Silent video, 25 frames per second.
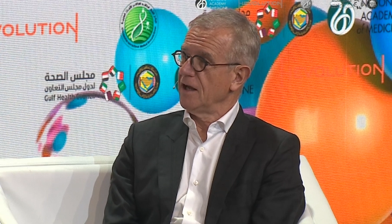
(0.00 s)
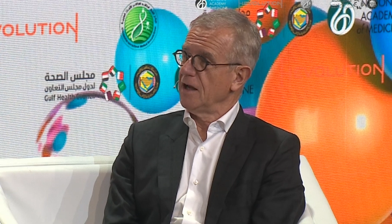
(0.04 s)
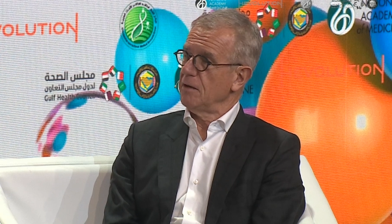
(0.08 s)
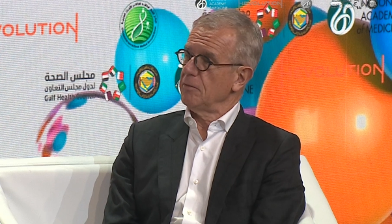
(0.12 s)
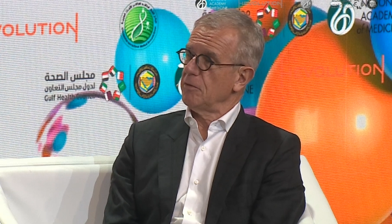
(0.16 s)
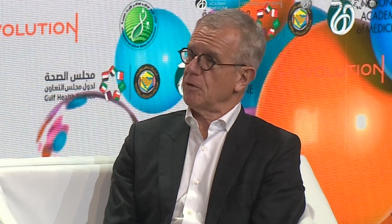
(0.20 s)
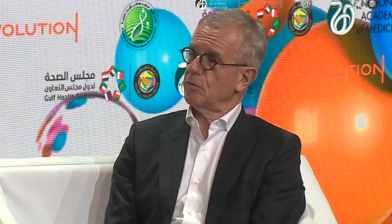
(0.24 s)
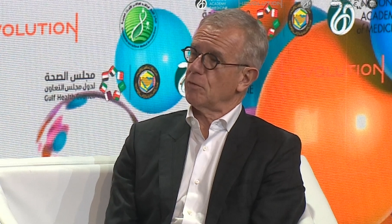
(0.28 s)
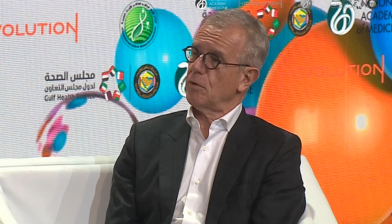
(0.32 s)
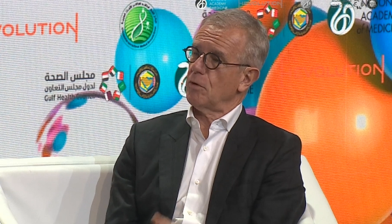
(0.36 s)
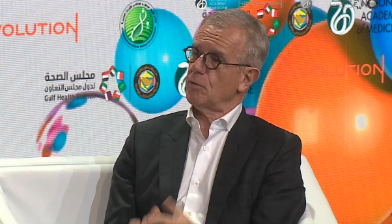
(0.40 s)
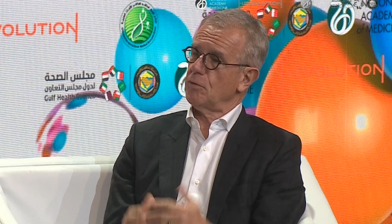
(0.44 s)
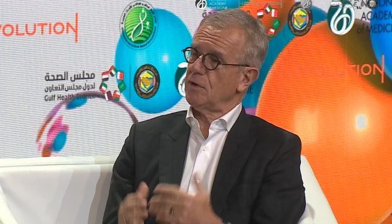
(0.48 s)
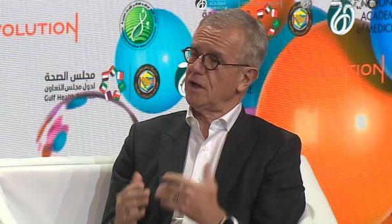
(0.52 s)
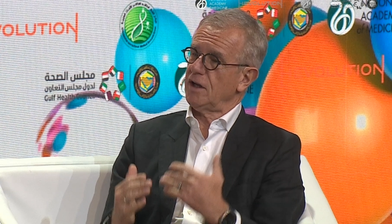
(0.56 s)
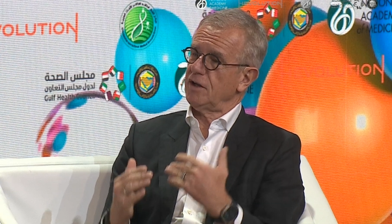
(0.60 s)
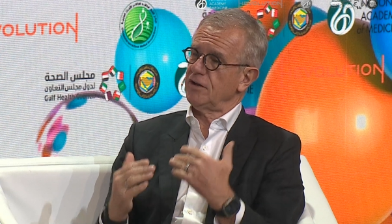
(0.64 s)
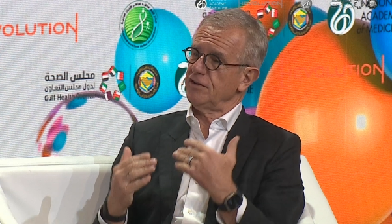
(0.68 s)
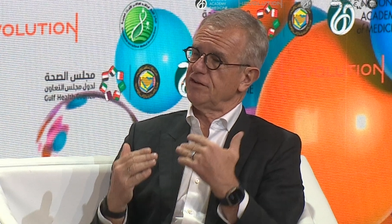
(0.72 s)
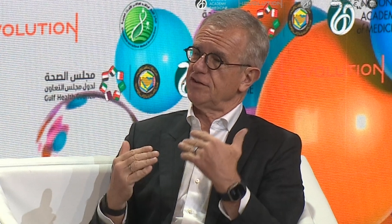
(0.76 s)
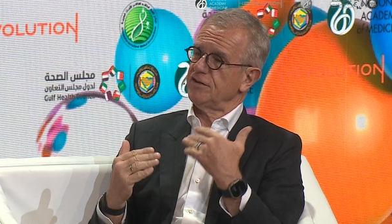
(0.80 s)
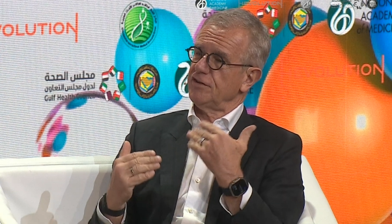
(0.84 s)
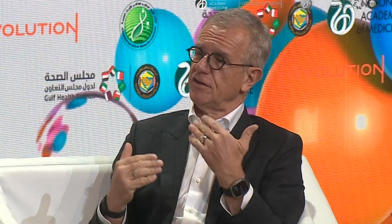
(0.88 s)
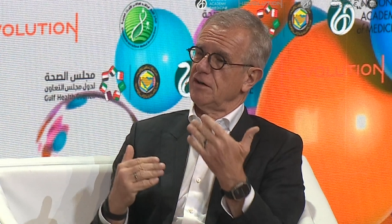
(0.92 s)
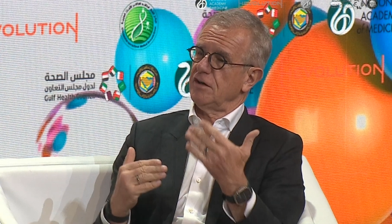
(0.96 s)
but where we can
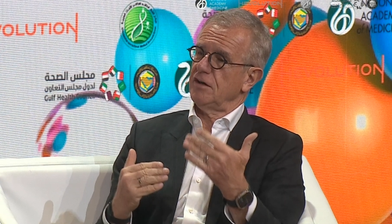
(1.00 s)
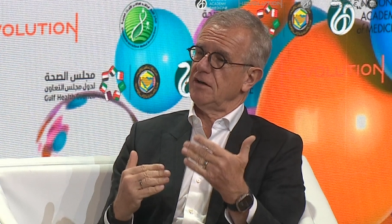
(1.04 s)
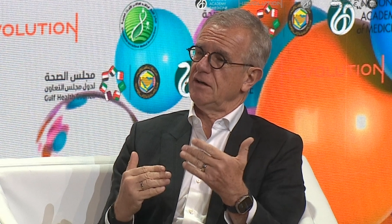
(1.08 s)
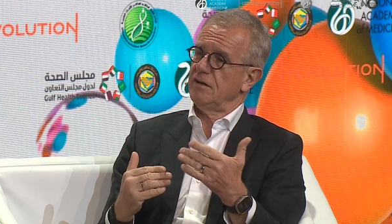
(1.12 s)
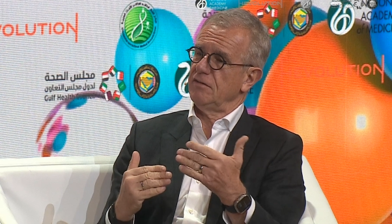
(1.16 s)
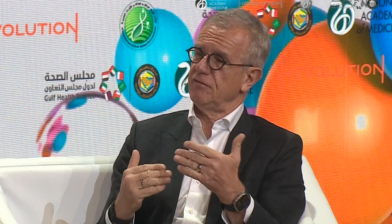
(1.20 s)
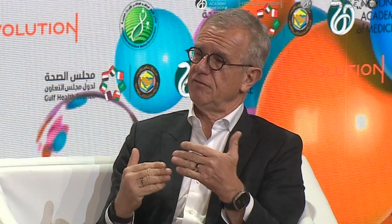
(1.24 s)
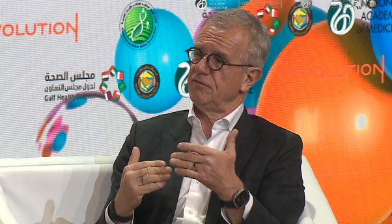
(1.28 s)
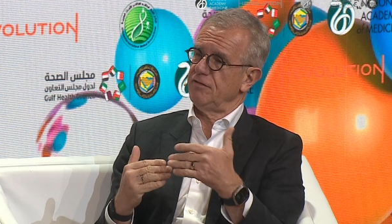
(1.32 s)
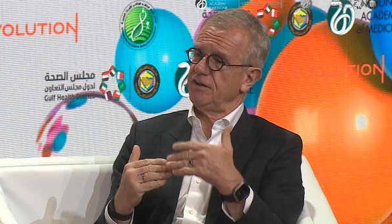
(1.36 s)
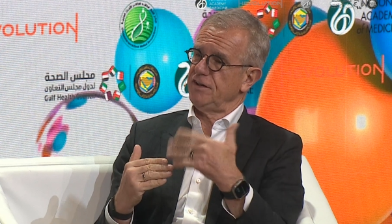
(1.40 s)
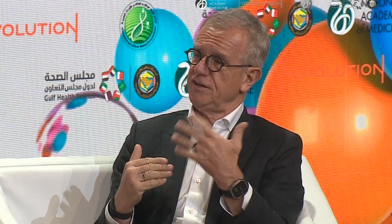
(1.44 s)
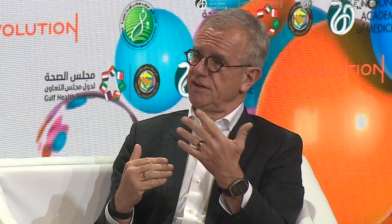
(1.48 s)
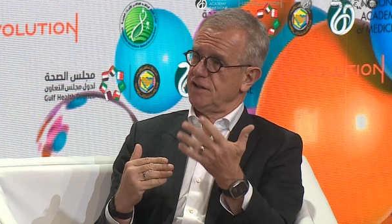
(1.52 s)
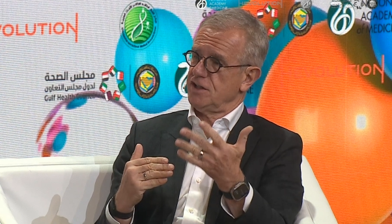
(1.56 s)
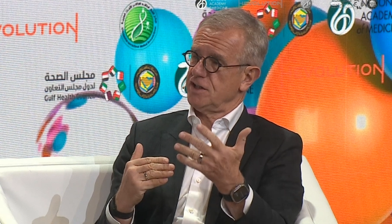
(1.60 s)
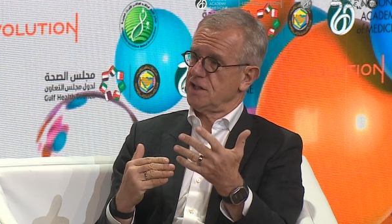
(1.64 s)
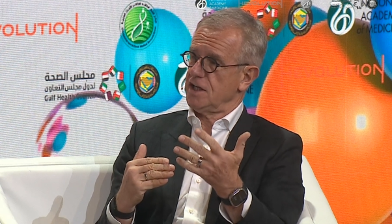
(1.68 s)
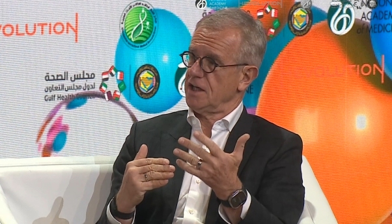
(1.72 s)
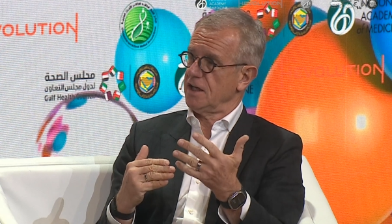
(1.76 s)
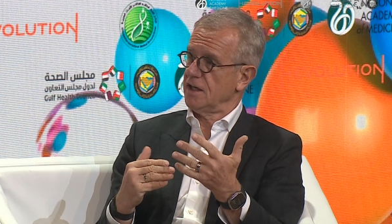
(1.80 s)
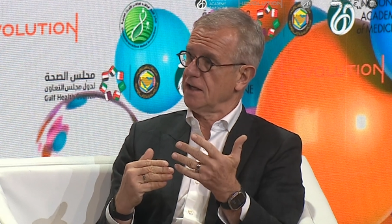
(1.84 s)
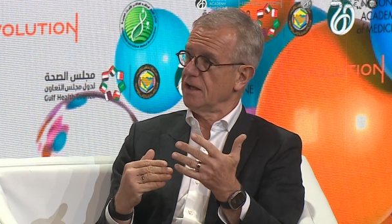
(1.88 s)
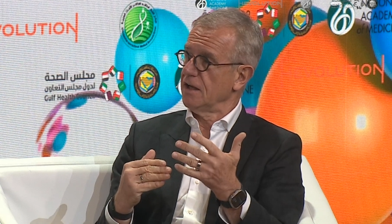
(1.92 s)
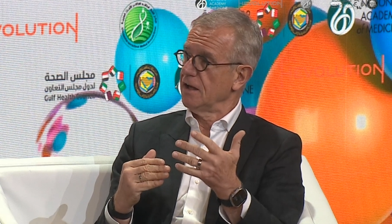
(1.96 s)
start
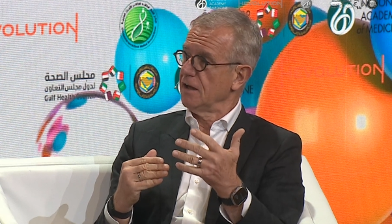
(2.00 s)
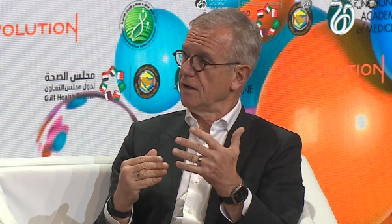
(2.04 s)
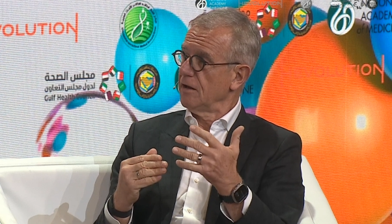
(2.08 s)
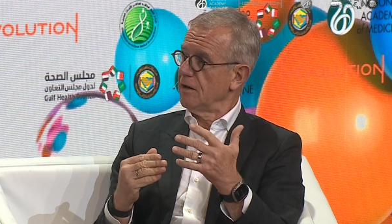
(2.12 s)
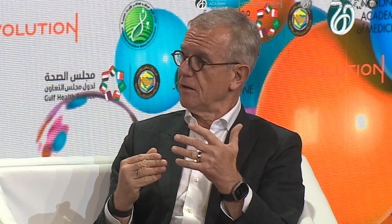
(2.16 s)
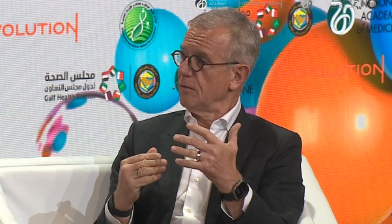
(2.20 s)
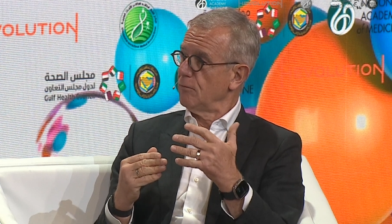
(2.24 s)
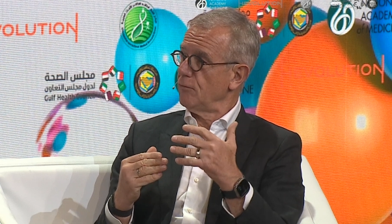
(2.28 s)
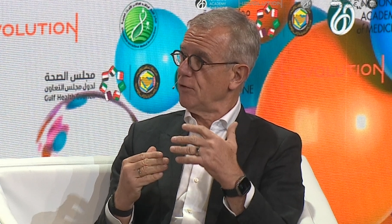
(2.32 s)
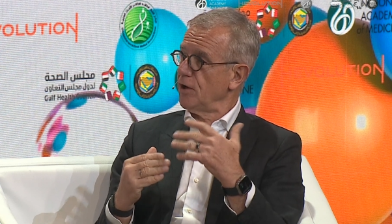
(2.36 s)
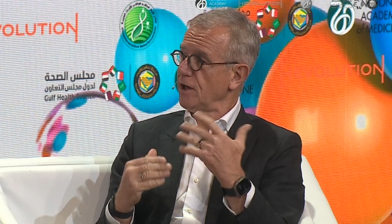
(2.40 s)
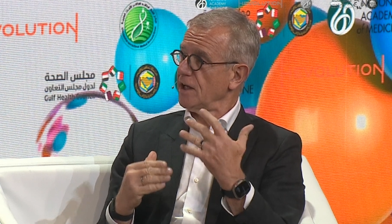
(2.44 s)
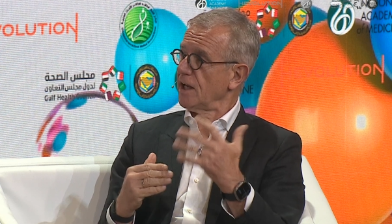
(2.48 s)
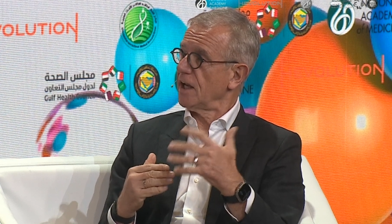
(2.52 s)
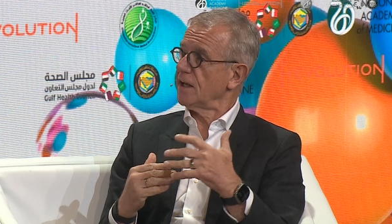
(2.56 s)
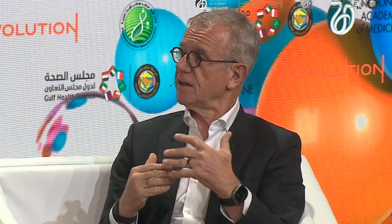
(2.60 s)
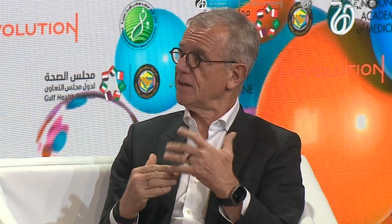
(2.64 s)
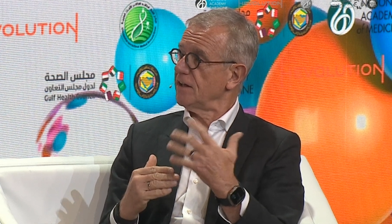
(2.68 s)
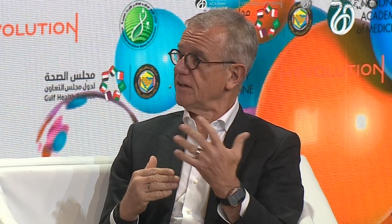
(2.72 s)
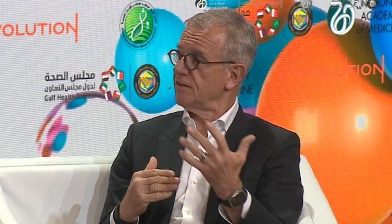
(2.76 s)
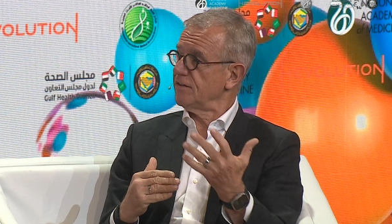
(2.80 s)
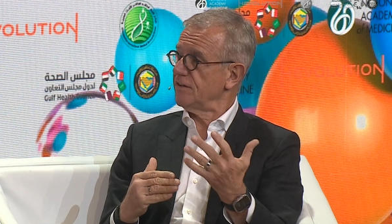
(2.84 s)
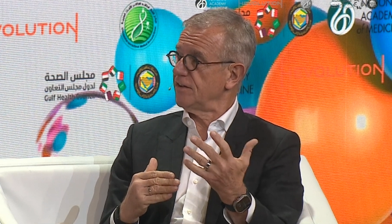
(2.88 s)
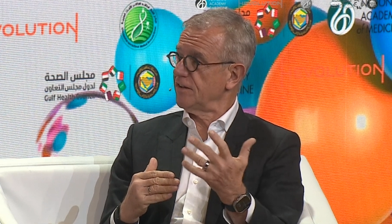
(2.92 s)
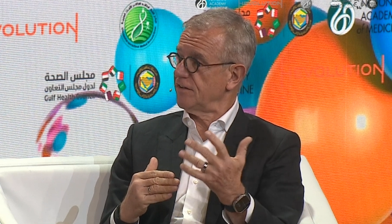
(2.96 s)
envisaging bringing
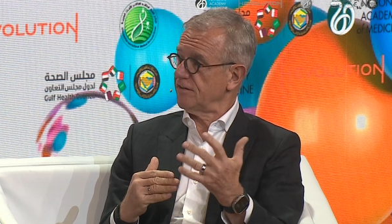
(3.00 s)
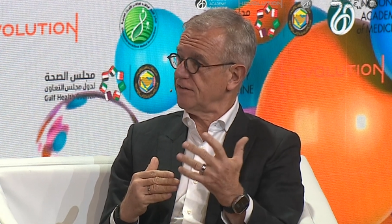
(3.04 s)
these